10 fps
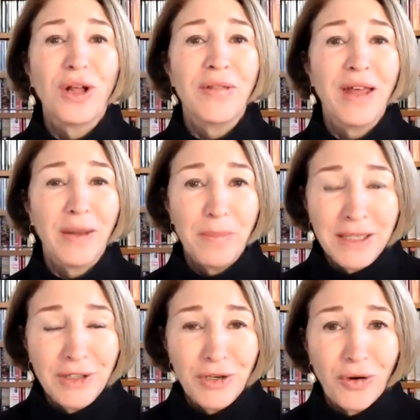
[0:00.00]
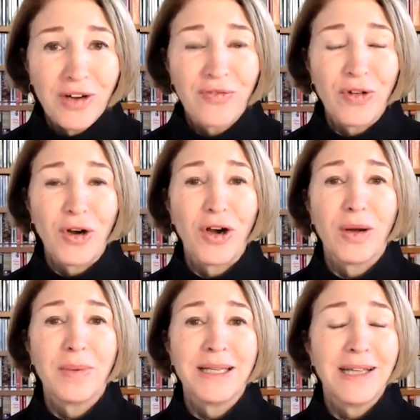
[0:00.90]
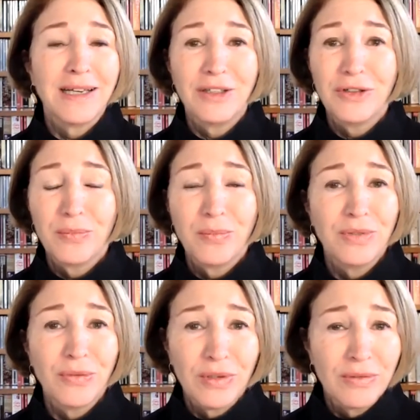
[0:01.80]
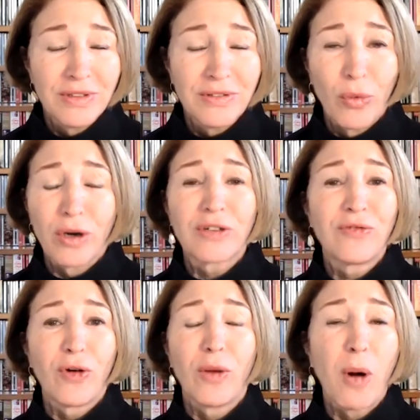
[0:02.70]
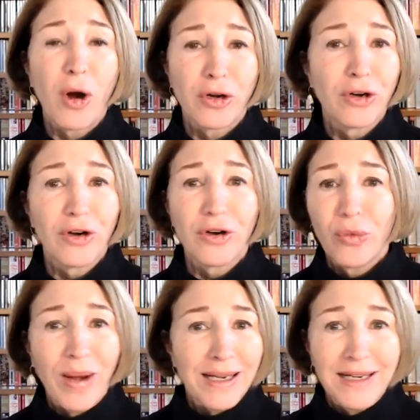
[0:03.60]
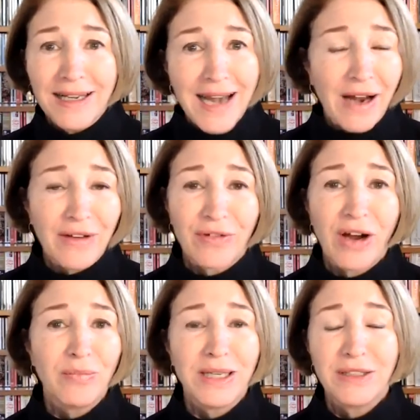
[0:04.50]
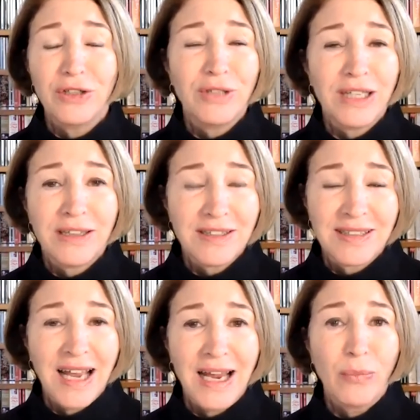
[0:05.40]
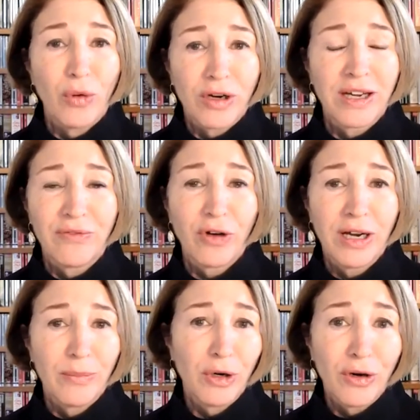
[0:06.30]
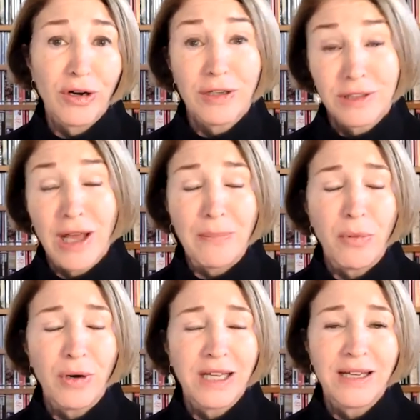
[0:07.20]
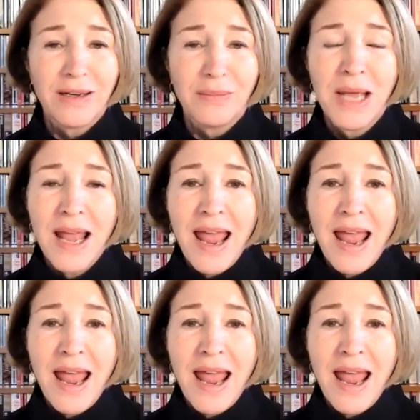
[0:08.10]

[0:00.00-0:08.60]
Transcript: and then a big New York firm. And then you worked for a partner who went in and out of government, and you did the same, working for him or her, at that point a him.